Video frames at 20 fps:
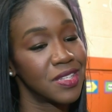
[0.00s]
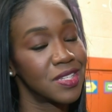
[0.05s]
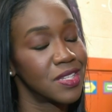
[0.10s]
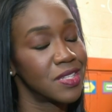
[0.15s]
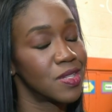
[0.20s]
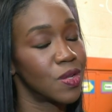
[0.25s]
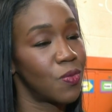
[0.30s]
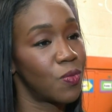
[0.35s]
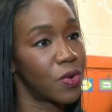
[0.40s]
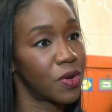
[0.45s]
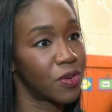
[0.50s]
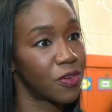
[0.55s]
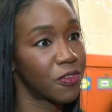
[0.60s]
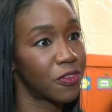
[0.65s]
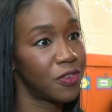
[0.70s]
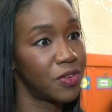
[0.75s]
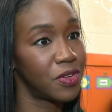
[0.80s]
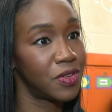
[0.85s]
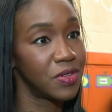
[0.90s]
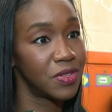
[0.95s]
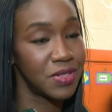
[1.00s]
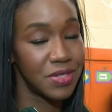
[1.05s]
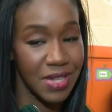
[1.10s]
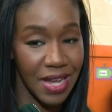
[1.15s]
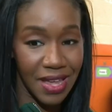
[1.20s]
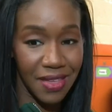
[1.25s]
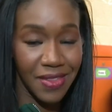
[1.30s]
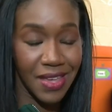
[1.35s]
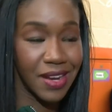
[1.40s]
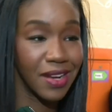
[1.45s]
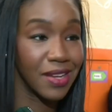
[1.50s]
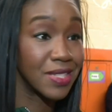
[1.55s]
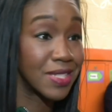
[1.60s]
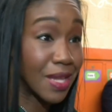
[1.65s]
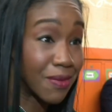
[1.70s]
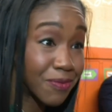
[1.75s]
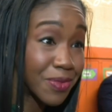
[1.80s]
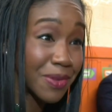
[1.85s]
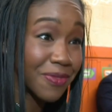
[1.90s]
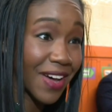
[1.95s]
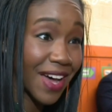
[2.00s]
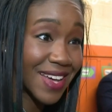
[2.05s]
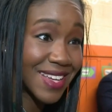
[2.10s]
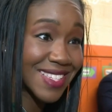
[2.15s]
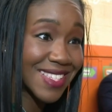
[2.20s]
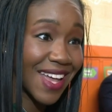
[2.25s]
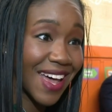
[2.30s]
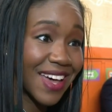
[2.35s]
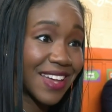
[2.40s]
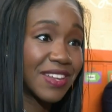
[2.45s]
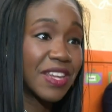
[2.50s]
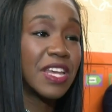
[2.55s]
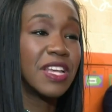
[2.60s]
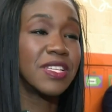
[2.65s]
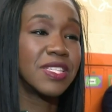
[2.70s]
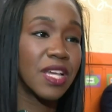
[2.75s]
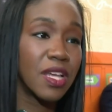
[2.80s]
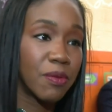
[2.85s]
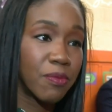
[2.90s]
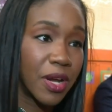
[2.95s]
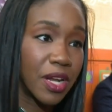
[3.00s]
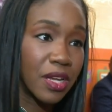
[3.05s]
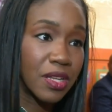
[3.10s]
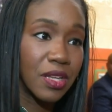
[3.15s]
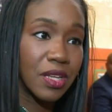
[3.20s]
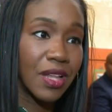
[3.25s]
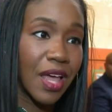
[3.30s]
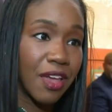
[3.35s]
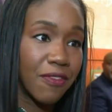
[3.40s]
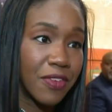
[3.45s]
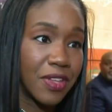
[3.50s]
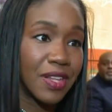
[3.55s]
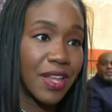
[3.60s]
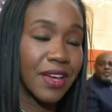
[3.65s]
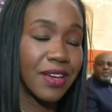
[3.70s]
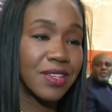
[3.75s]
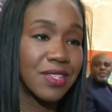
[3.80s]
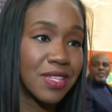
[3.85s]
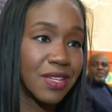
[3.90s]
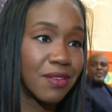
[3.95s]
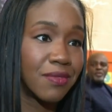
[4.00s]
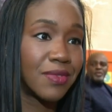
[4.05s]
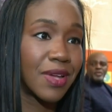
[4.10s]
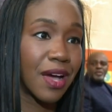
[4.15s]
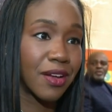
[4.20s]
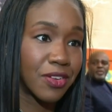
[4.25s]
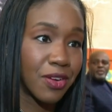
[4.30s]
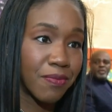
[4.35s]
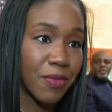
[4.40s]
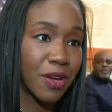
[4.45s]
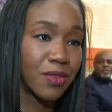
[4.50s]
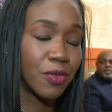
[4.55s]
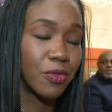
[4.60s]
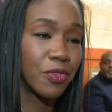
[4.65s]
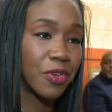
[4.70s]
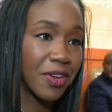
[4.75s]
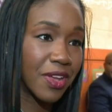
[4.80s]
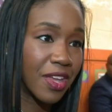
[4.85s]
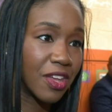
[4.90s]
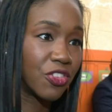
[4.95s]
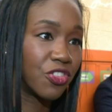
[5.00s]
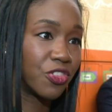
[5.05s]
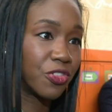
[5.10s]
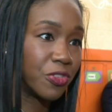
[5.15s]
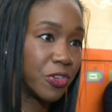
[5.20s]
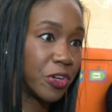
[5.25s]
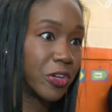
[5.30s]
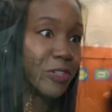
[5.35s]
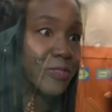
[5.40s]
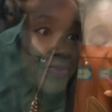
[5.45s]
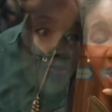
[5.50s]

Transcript: this is a wonderful day that exemplifies that, celebrating the life and legacy of Dr. Martin Luther King Jr.